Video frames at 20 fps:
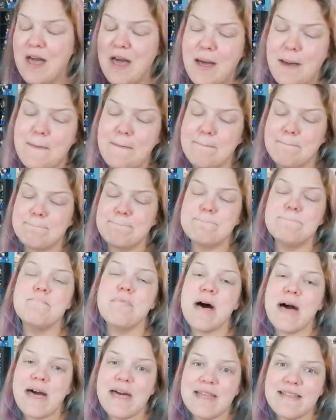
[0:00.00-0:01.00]

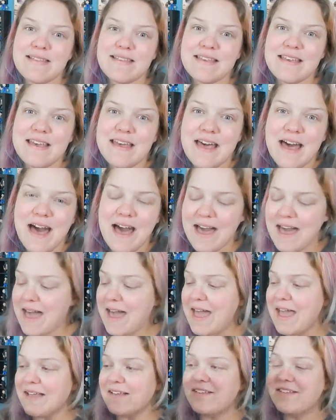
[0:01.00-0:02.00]
But
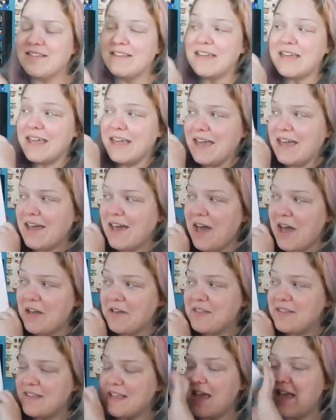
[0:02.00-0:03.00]
I actually
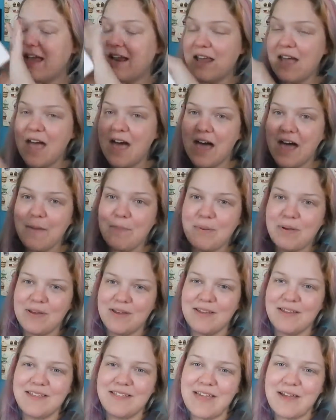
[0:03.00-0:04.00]
stayed up.
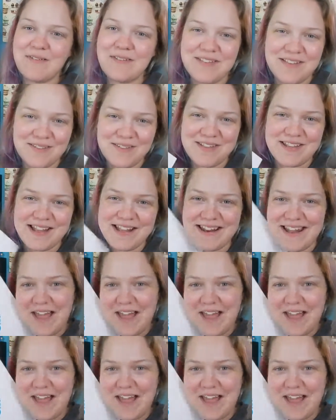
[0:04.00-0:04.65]
It was upside